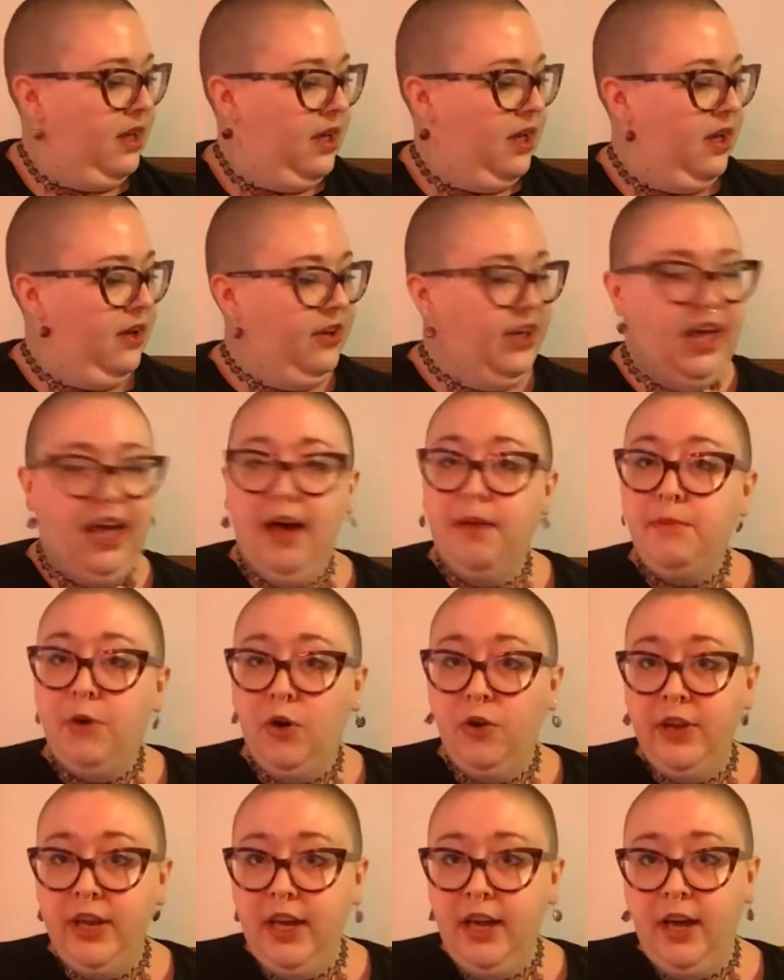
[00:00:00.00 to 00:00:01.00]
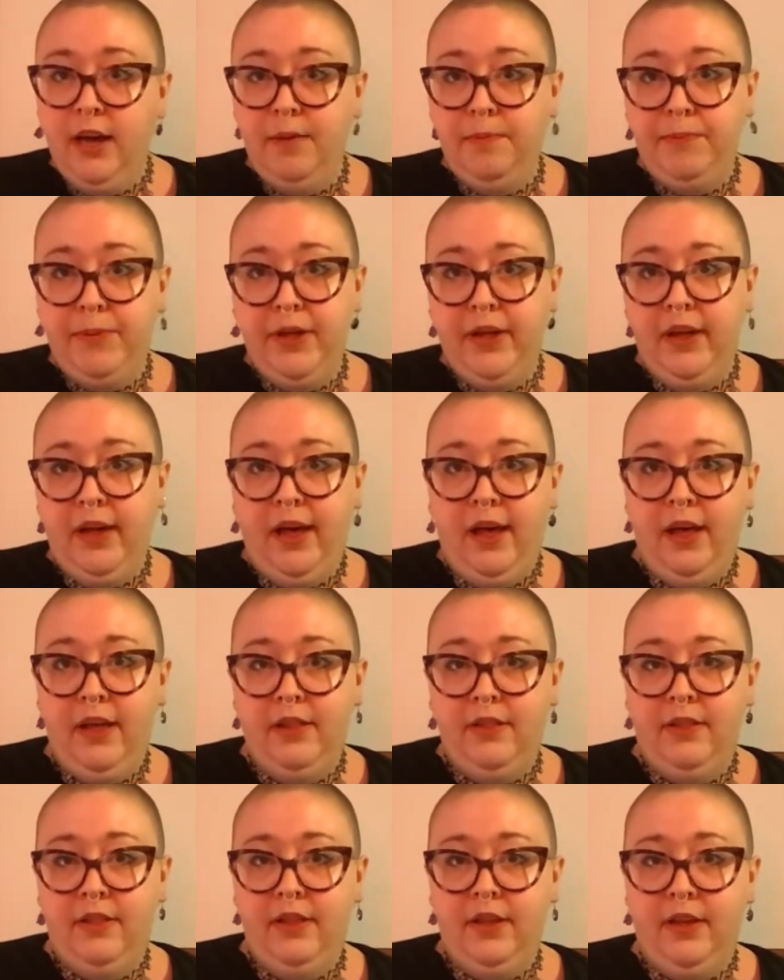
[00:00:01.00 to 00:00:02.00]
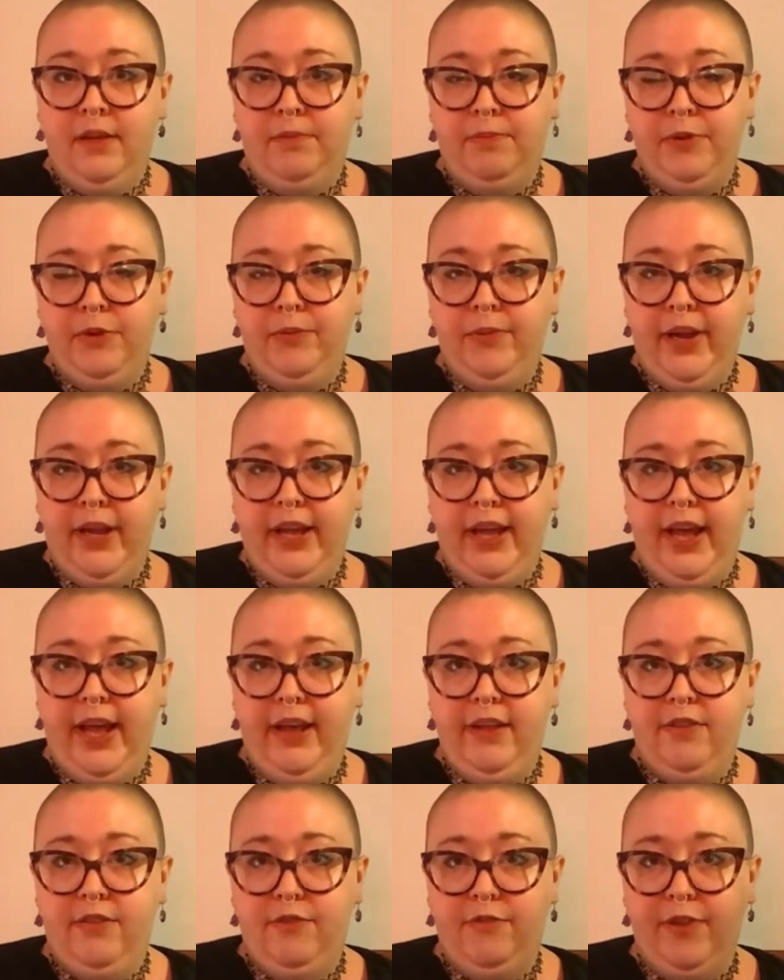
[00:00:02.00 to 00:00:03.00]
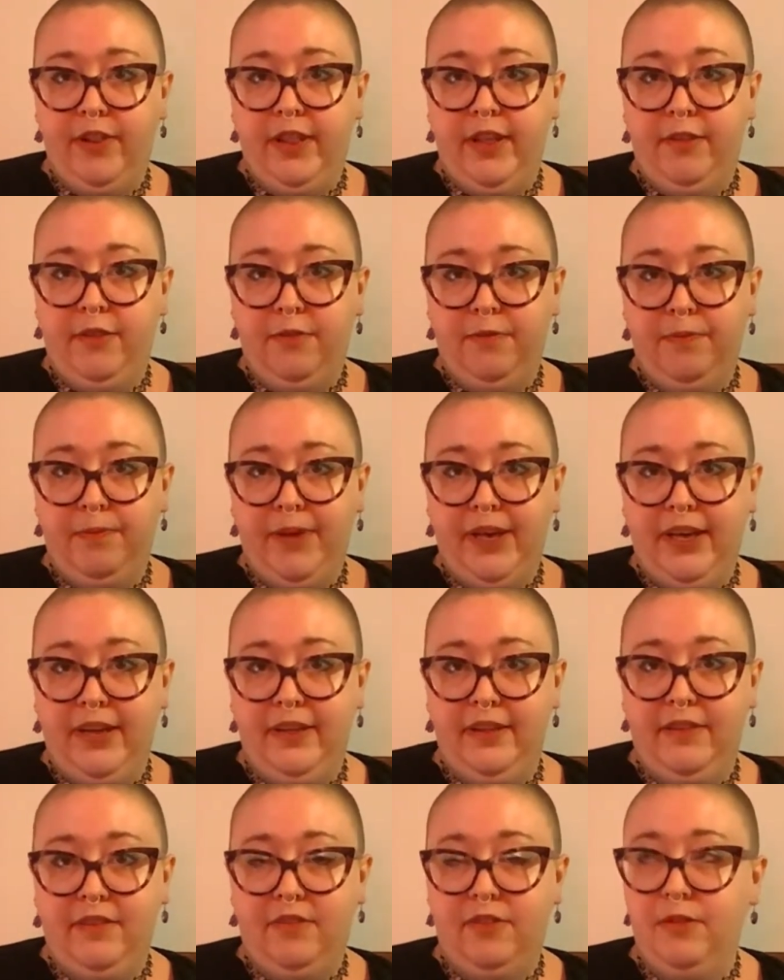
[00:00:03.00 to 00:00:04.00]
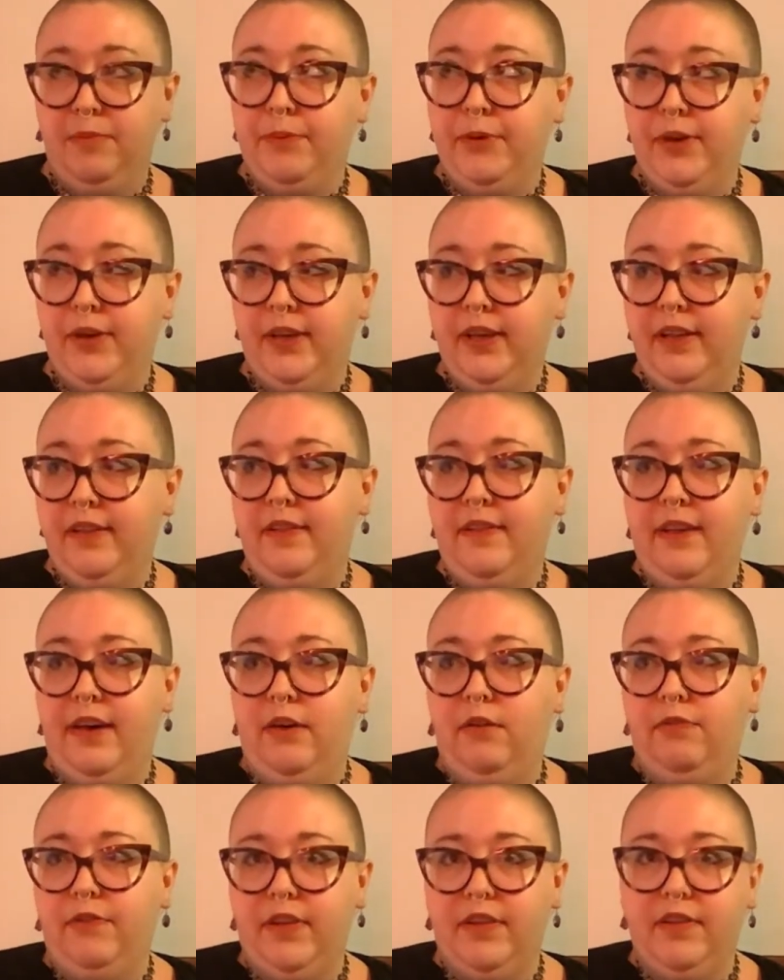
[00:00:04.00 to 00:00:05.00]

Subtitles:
Okay, I'm holding up the Blu-ray case for this because the book itself is